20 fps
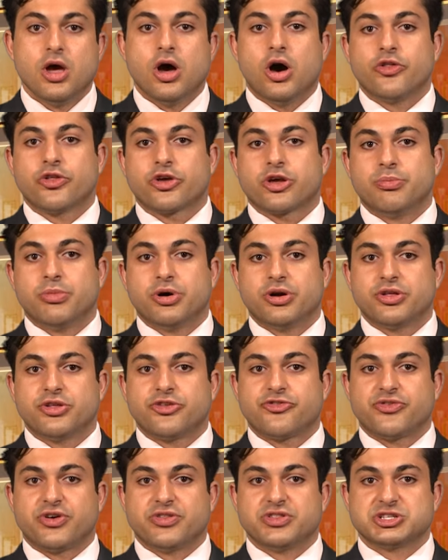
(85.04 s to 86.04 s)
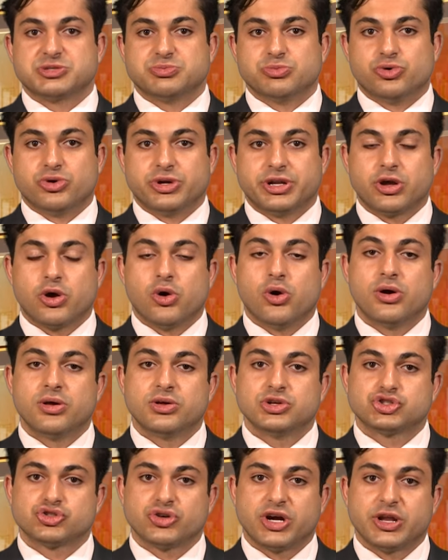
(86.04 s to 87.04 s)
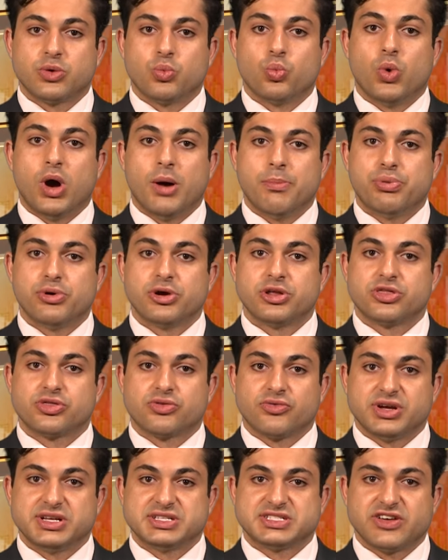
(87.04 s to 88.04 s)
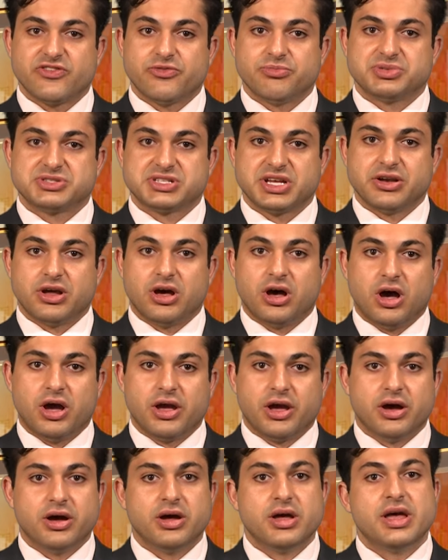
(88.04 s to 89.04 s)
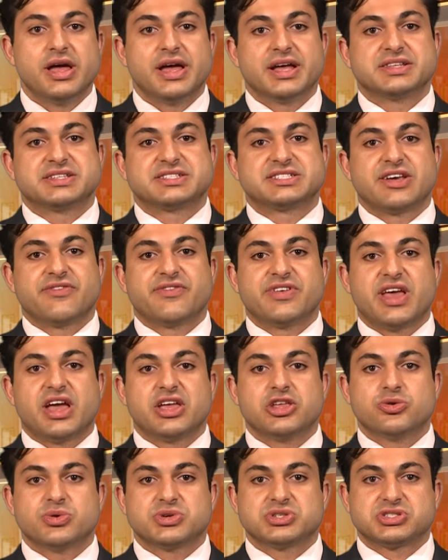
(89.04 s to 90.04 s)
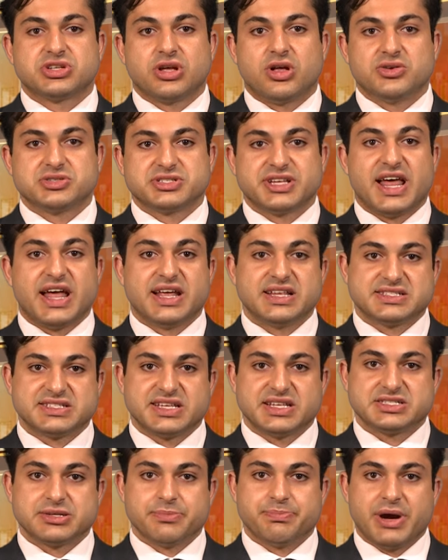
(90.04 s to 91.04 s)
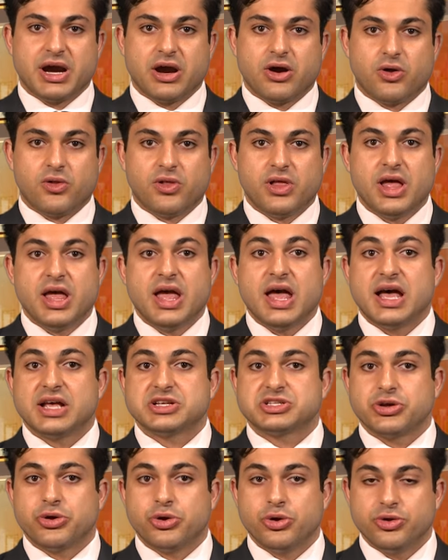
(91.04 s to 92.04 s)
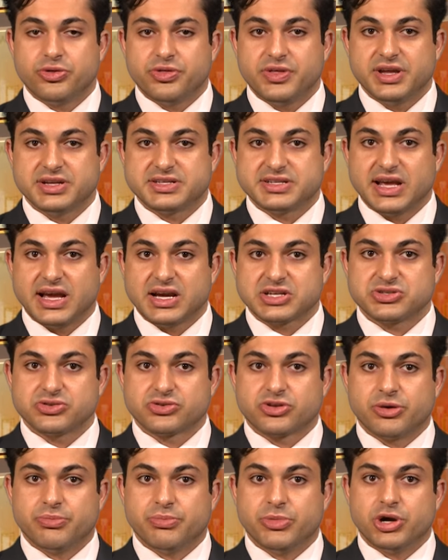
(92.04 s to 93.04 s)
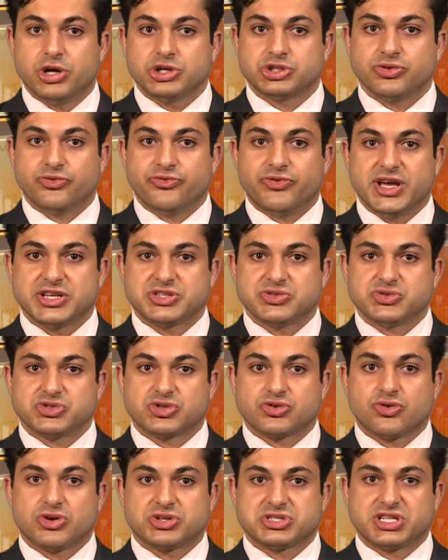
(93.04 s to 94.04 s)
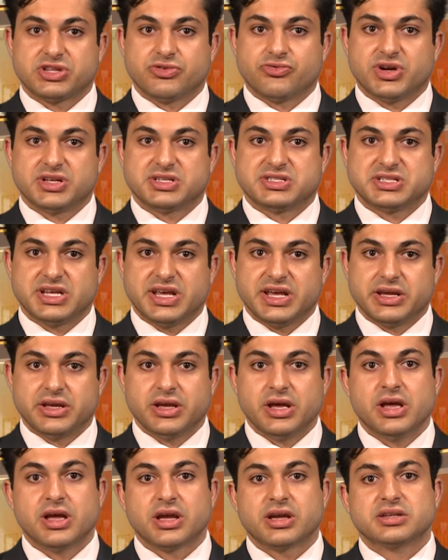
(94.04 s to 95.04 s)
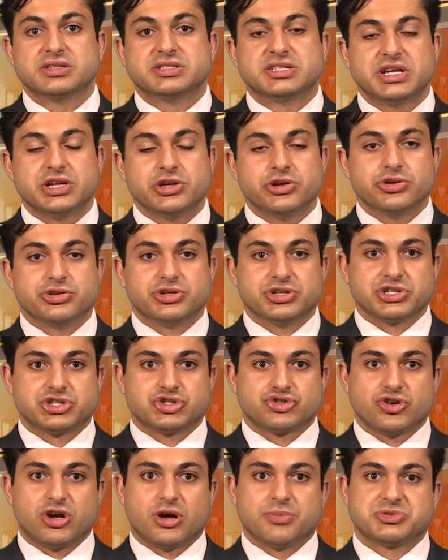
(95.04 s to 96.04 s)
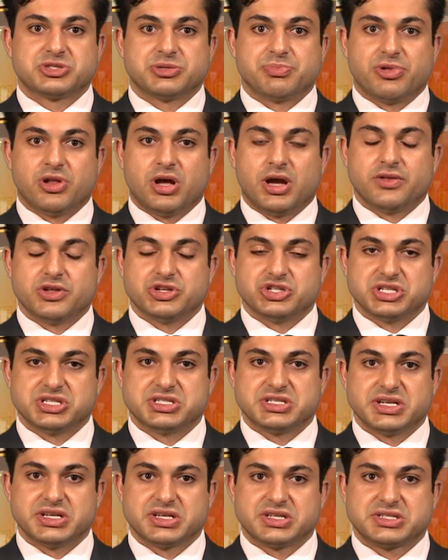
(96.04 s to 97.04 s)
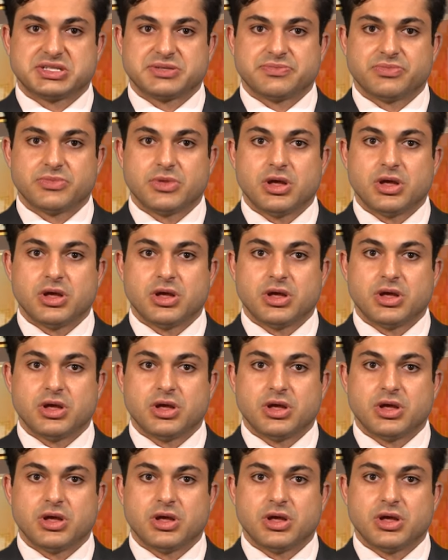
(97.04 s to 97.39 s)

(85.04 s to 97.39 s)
On the commodities front this morning, oil is trading 1.37% higher at 78 US dollars and 8 cents a barrel as Houthi attacks on commercial vessels crossing the Red Sea continue to disrupt supply logistics.